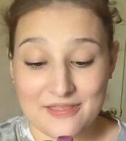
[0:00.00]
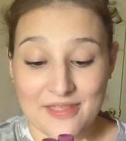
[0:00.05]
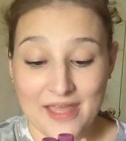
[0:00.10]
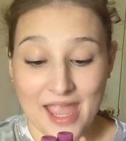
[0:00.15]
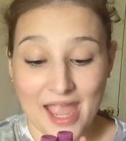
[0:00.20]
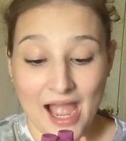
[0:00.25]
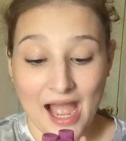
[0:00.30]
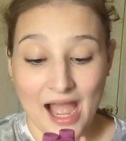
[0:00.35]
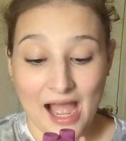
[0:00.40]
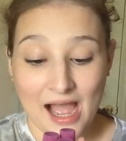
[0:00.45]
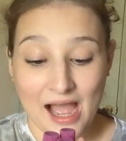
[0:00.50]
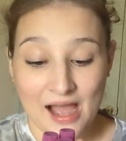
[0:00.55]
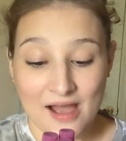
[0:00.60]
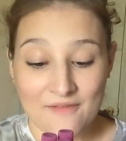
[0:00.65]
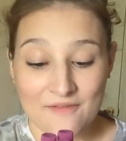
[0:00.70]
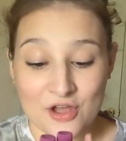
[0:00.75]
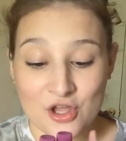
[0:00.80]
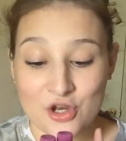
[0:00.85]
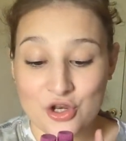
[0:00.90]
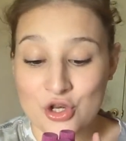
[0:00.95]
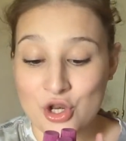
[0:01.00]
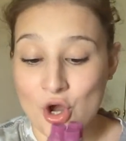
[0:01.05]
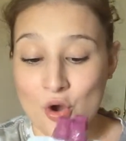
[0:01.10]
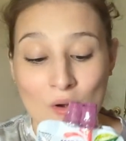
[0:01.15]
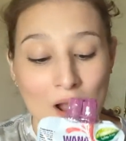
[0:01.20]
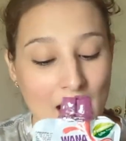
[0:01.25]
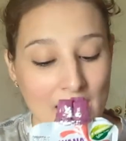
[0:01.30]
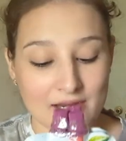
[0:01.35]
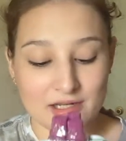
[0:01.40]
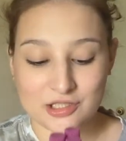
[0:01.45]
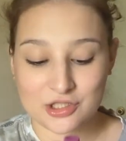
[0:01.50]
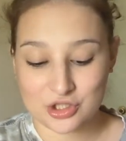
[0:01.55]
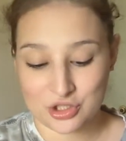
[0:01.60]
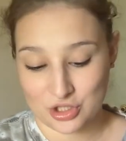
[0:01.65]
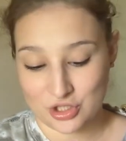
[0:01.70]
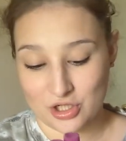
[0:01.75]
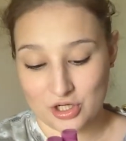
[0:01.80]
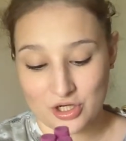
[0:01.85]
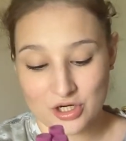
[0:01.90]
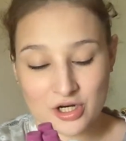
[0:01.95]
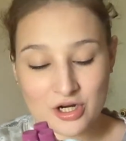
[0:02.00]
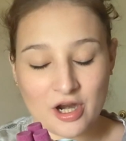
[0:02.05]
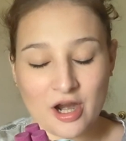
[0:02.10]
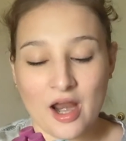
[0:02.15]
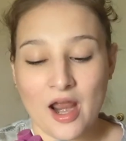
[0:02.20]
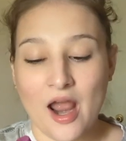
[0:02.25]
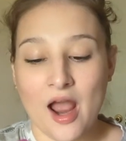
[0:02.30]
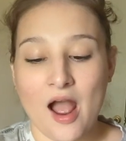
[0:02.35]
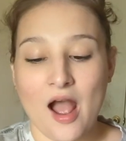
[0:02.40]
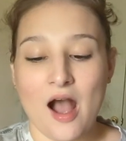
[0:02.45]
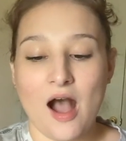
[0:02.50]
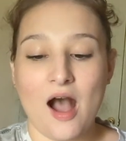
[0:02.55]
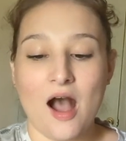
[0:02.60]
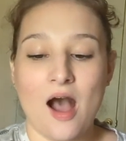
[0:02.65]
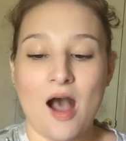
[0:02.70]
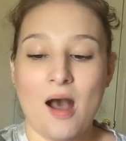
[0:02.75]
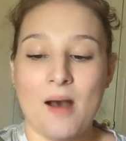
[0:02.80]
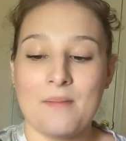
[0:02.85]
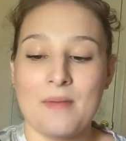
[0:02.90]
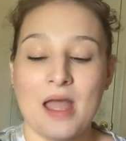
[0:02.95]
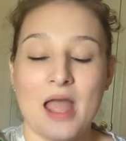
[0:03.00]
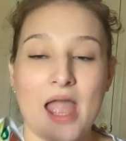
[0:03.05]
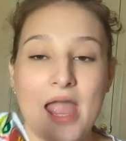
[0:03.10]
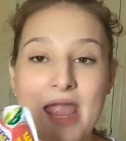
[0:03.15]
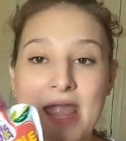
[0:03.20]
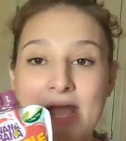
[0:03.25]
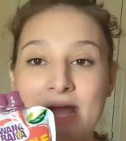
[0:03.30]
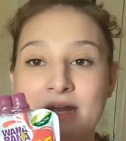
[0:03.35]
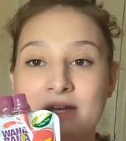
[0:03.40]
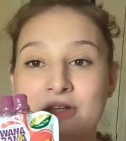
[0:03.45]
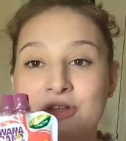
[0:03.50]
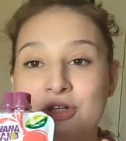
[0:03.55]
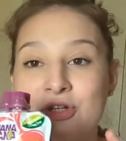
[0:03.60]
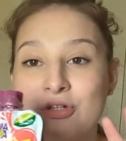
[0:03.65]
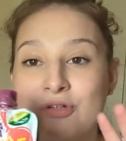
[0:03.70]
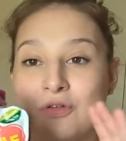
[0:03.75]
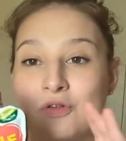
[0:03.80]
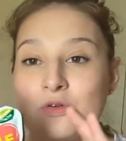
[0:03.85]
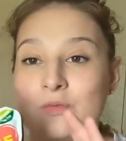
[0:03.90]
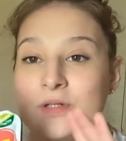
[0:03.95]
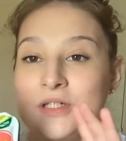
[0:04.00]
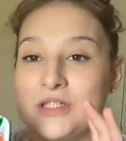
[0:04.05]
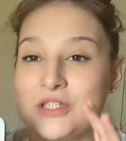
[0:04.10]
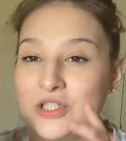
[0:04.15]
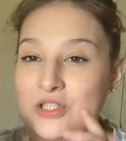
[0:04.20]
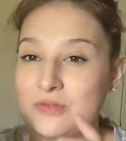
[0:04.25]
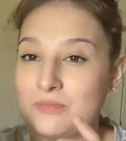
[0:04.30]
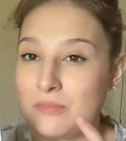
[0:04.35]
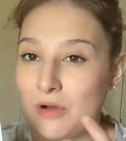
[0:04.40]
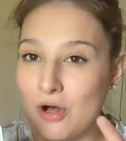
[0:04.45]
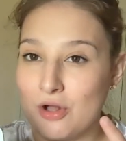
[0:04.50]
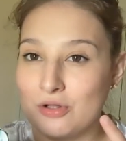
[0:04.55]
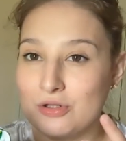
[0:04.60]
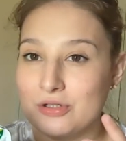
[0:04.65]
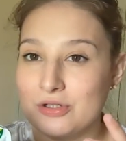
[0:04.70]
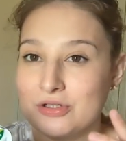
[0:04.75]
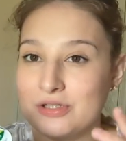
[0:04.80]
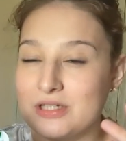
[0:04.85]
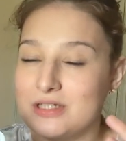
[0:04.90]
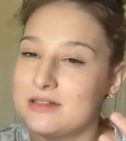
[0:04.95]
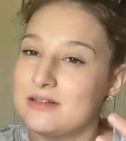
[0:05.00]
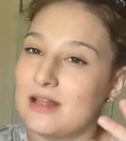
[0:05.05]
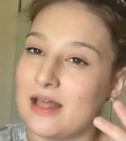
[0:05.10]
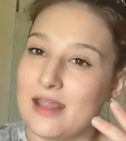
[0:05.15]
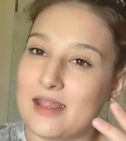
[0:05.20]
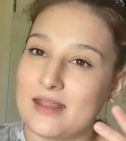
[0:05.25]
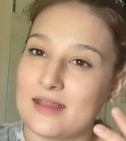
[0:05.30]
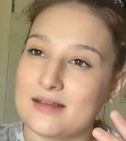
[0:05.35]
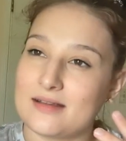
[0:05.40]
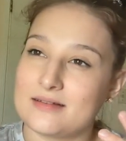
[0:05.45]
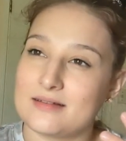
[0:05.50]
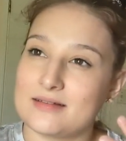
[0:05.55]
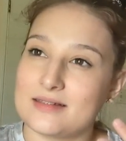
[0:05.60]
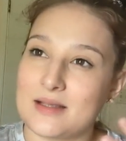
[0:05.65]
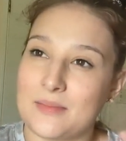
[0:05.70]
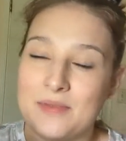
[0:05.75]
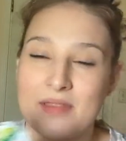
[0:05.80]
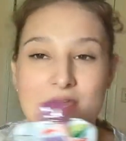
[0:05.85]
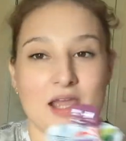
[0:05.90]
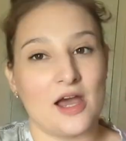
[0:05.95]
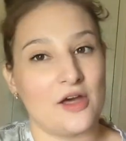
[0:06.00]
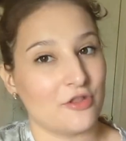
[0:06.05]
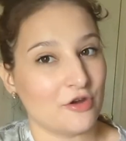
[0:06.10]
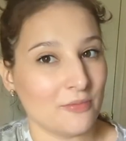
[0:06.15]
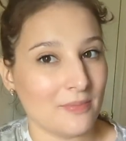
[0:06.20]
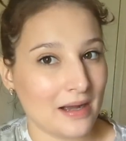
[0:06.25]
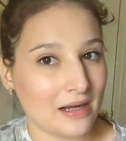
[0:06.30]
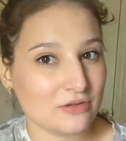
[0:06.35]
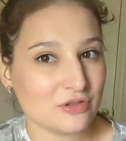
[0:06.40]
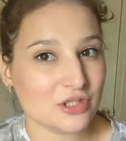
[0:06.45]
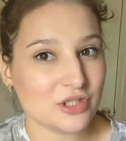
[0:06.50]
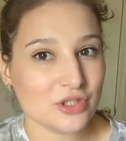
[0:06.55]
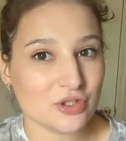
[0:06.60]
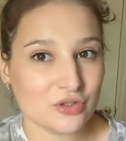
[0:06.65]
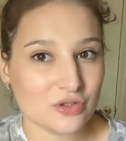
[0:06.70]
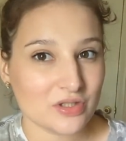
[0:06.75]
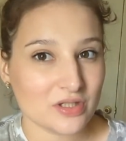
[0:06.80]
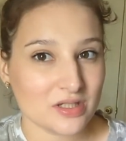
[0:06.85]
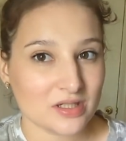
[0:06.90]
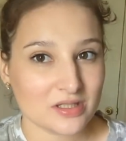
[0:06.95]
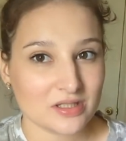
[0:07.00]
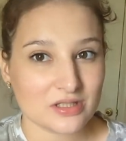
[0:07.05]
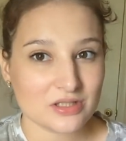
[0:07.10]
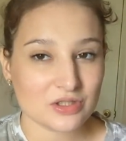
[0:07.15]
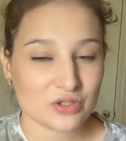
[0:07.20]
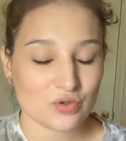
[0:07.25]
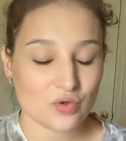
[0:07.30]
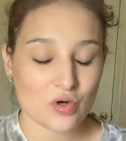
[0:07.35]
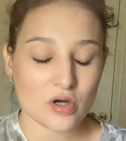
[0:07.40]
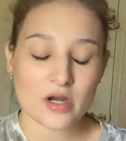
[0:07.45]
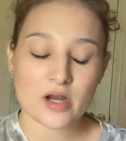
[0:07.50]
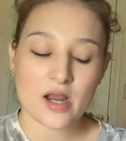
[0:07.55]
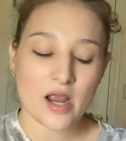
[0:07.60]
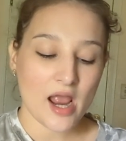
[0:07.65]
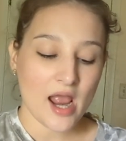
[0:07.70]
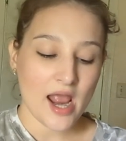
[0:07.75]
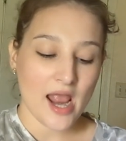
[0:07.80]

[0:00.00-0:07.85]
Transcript: They have no added sugar um, and they're a little bit smaller than like some of the other pouches you can get at the store.